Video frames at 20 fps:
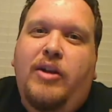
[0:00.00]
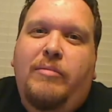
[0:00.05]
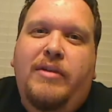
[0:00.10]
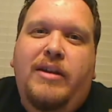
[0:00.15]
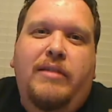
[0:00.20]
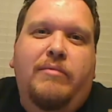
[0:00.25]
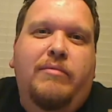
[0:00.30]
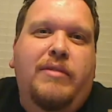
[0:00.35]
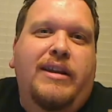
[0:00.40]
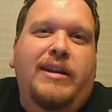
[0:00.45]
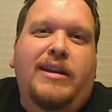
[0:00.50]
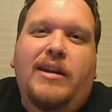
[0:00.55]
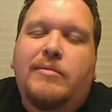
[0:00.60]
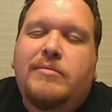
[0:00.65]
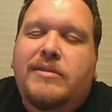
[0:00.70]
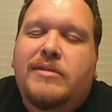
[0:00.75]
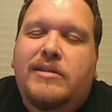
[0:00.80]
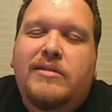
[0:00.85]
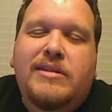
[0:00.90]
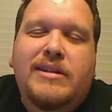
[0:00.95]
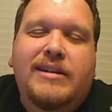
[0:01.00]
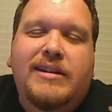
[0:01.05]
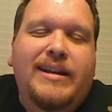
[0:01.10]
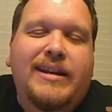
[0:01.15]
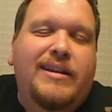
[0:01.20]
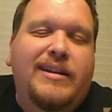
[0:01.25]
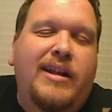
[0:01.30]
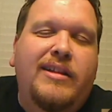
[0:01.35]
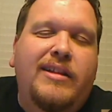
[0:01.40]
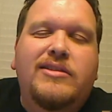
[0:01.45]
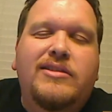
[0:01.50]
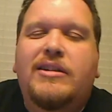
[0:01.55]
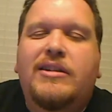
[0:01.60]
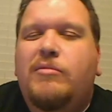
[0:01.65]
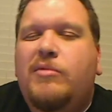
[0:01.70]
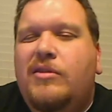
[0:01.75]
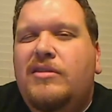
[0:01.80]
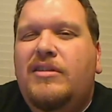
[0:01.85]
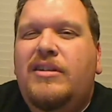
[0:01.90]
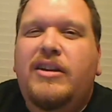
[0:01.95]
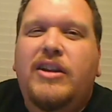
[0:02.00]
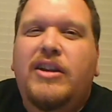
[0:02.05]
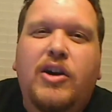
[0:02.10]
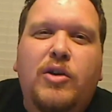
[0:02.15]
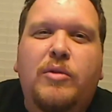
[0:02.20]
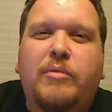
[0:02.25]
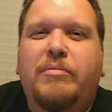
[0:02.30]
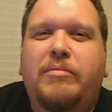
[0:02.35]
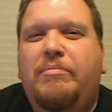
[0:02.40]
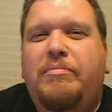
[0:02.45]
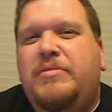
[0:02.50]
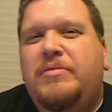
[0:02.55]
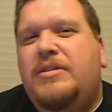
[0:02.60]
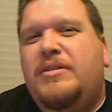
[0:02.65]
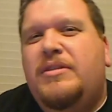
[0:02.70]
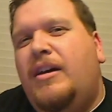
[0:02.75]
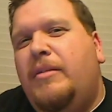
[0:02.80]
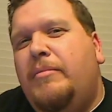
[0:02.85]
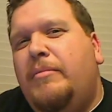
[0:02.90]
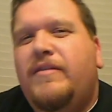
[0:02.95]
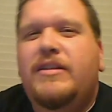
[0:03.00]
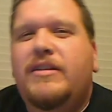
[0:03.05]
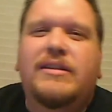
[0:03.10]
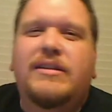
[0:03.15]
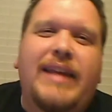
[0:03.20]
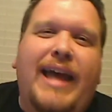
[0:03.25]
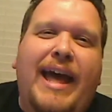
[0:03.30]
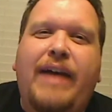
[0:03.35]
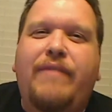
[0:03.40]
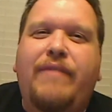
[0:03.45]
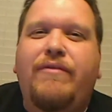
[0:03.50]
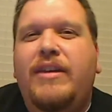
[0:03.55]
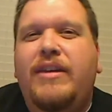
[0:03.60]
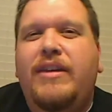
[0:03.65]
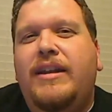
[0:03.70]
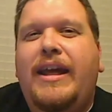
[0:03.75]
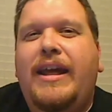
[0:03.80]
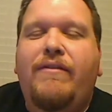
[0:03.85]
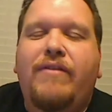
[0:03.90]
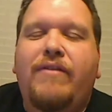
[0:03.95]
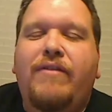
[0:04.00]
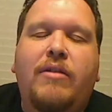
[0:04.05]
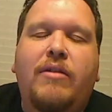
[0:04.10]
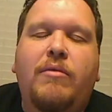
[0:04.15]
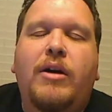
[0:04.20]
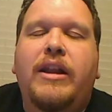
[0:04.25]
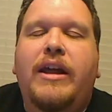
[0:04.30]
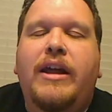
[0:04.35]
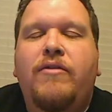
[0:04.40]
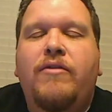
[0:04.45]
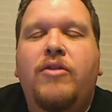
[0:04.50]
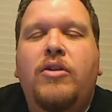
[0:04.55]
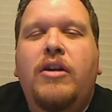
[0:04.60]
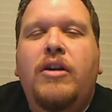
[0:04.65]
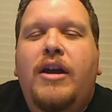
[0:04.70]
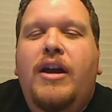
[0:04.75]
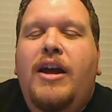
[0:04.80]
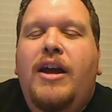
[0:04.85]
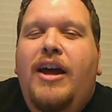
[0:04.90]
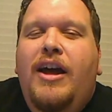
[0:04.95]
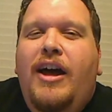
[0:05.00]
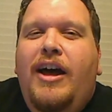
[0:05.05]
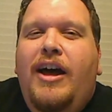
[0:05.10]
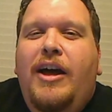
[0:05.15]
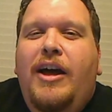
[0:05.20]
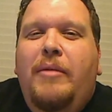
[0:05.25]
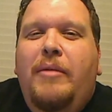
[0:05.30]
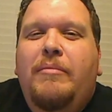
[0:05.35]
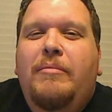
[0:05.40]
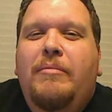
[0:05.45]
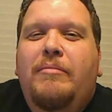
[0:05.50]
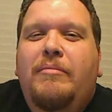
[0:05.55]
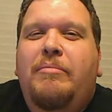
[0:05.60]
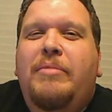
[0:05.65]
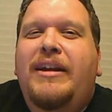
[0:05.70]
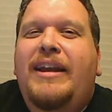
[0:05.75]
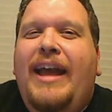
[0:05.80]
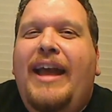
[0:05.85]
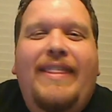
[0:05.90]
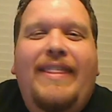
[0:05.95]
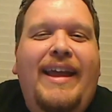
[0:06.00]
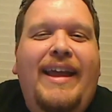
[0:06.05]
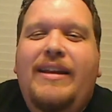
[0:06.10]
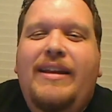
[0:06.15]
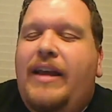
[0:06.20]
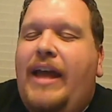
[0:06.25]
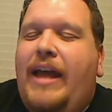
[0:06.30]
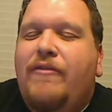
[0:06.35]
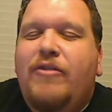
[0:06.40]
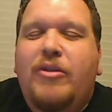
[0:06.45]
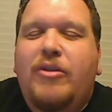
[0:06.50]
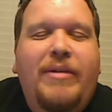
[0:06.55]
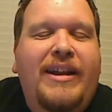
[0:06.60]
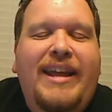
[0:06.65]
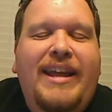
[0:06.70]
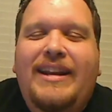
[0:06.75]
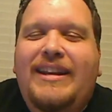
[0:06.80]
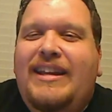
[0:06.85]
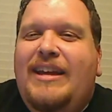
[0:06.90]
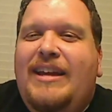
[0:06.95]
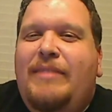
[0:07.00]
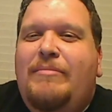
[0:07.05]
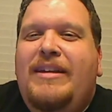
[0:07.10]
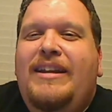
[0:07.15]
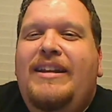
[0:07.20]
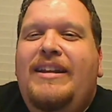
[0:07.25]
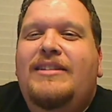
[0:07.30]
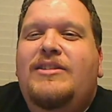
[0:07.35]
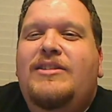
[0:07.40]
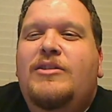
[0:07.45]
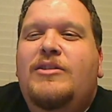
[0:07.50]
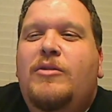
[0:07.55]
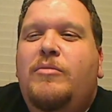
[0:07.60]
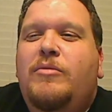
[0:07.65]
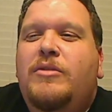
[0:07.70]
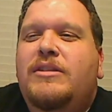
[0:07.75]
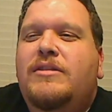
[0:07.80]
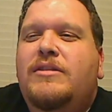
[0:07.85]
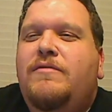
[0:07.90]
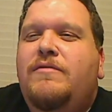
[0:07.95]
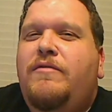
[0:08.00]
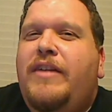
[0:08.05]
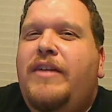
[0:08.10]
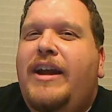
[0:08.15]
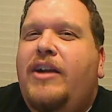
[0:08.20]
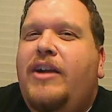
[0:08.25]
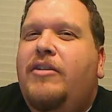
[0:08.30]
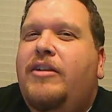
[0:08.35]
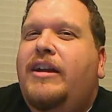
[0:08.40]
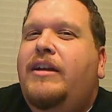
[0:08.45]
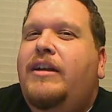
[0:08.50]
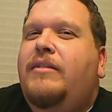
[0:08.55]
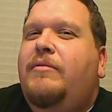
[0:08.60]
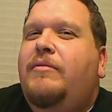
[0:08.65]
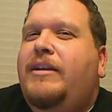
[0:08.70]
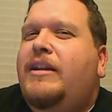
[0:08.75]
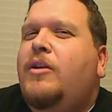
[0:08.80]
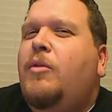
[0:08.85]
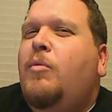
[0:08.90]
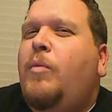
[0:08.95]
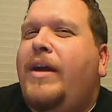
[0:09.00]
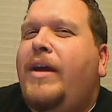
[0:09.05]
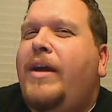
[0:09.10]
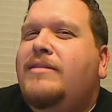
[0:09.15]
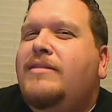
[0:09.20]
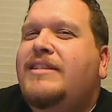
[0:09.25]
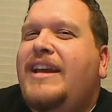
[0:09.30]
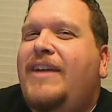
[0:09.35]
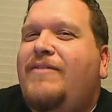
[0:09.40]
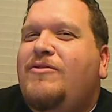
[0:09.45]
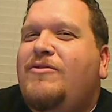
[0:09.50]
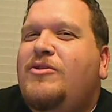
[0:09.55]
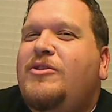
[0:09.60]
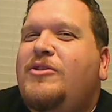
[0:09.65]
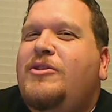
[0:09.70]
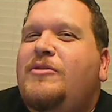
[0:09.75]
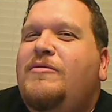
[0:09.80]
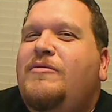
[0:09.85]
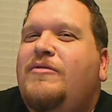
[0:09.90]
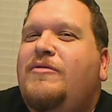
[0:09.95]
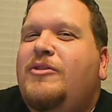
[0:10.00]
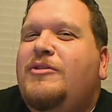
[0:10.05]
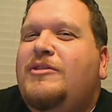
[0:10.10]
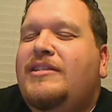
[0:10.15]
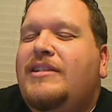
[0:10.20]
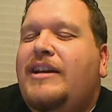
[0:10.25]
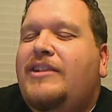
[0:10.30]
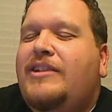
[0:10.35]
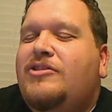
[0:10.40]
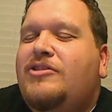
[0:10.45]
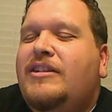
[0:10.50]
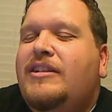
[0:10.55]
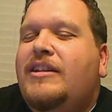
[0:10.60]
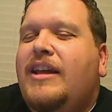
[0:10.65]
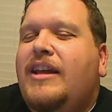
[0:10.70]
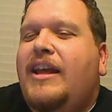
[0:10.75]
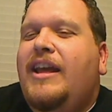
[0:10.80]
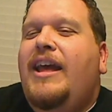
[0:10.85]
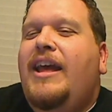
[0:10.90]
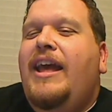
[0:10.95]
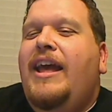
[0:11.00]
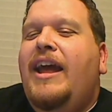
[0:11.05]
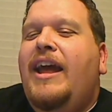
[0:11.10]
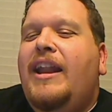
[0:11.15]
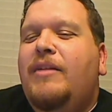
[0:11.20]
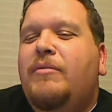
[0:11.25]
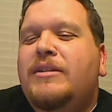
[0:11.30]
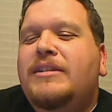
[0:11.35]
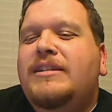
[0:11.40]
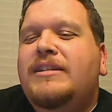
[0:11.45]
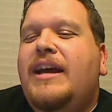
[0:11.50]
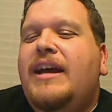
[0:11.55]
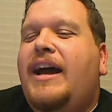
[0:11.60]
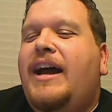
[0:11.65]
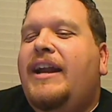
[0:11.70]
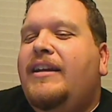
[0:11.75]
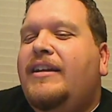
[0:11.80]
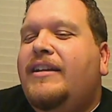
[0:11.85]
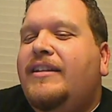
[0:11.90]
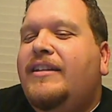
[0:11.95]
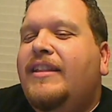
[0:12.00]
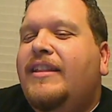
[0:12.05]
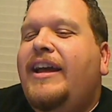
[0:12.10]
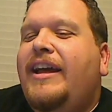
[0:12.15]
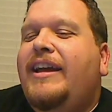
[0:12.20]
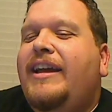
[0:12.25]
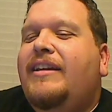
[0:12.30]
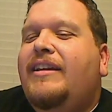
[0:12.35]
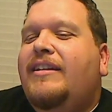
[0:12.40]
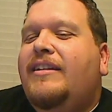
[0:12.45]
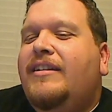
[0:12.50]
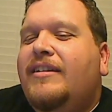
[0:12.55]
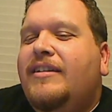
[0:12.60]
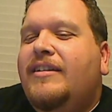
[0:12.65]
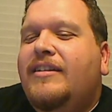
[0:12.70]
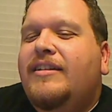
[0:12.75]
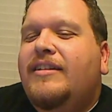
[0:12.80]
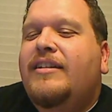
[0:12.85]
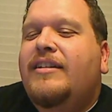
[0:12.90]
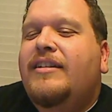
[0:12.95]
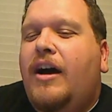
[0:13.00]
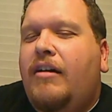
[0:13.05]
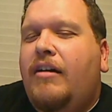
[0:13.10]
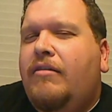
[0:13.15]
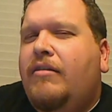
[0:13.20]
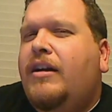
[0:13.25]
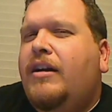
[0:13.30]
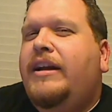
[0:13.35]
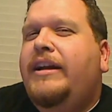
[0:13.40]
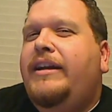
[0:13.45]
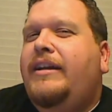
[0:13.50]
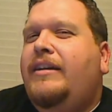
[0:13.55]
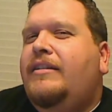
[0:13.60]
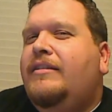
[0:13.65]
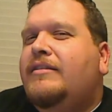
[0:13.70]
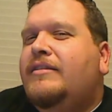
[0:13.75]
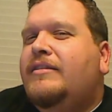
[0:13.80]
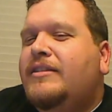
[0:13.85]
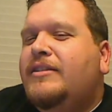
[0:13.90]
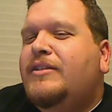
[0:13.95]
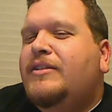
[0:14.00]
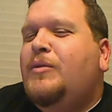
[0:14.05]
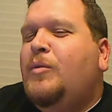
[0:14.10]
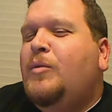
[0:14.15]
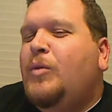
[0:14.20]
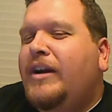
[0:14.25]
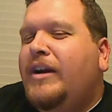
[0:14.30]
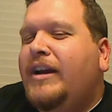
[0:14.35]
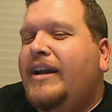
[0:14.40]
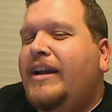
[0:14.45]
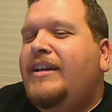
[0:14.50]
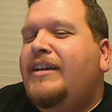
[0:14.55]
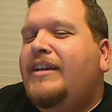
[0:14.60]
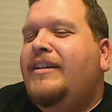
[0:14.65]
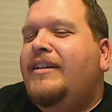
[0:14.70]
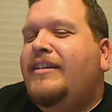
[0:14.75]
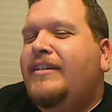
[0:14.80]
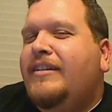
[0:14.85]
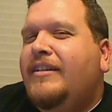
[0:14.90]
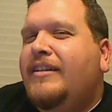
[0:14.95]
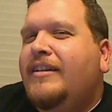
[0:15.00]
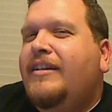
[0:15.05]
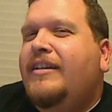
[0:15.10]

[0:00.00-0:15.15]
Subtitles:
there, but when it comes to using technology, we're, some of us half in, half out, whatever. But yeah, everybody had to come in, and so it was we did a Wednesday afternoon first session, and it was kind of like, all right, we're gonna